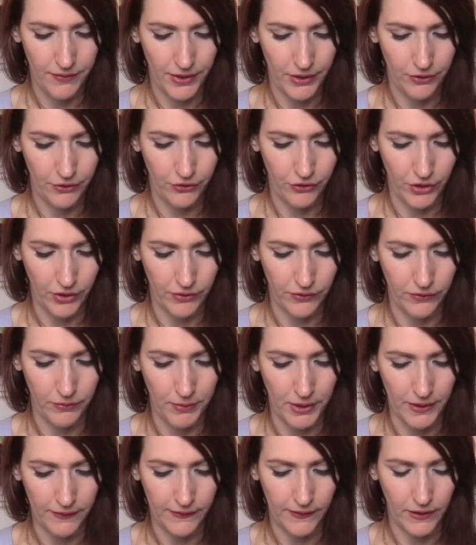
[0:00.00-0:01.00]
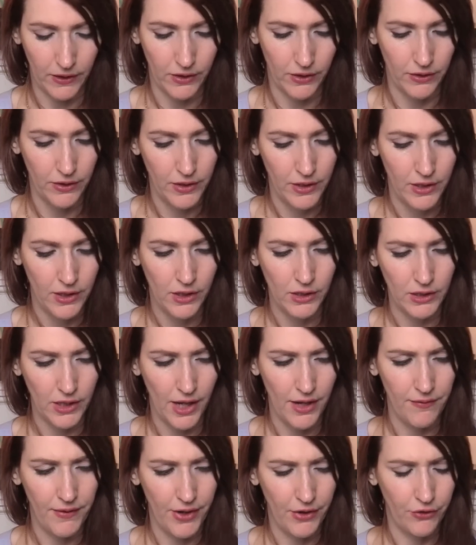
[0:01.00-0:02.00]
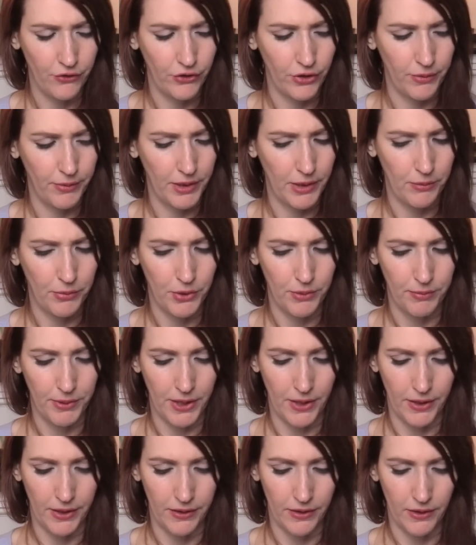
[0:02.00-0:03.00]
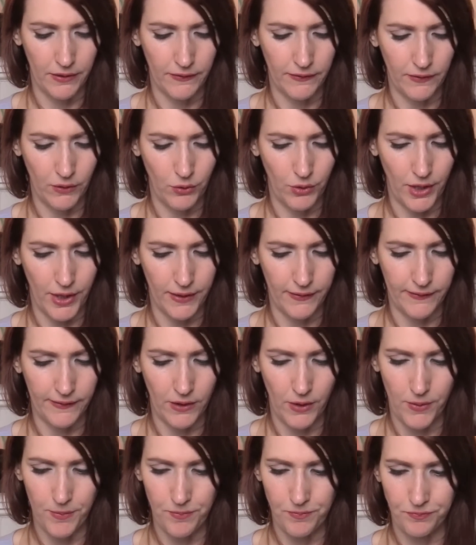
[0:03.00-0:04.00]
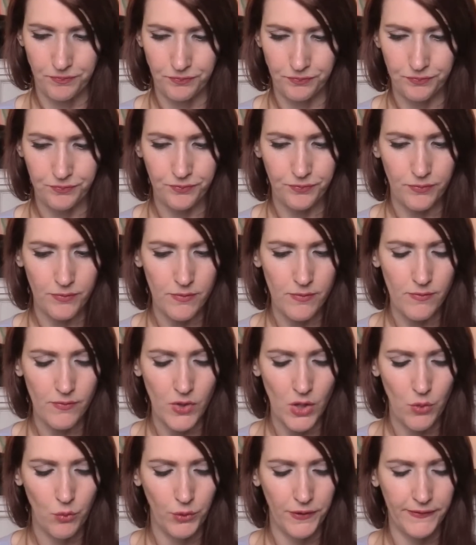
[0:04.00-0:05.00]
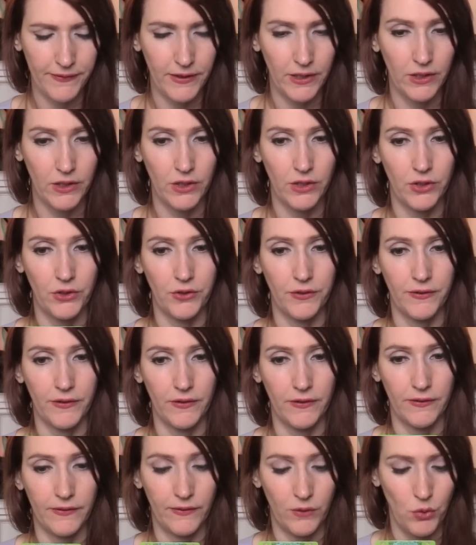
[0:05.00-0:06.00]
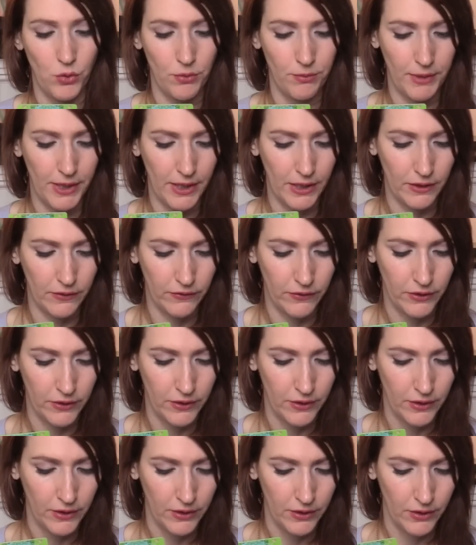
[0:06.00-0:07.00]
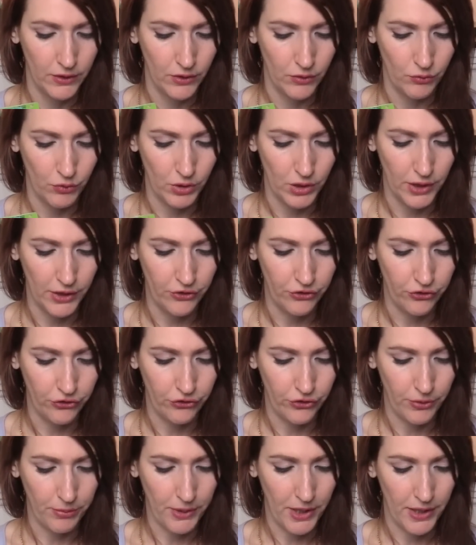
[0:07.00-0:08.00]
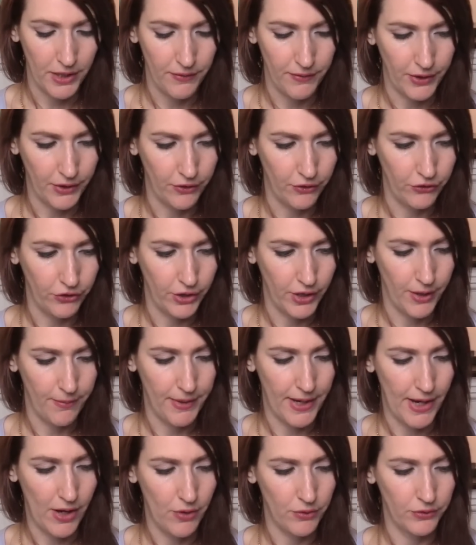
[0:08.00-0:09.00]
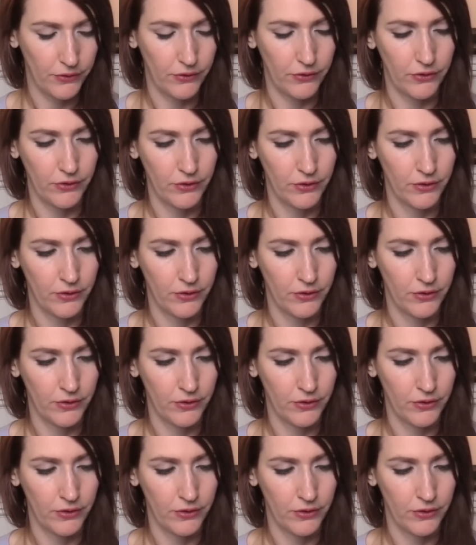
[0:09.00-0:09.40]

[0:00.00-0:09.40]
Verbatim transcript: of energy to me. It's like a lot of energy being put behind this. Okay, so we see that there's this soulmate relationship kind of energy coming out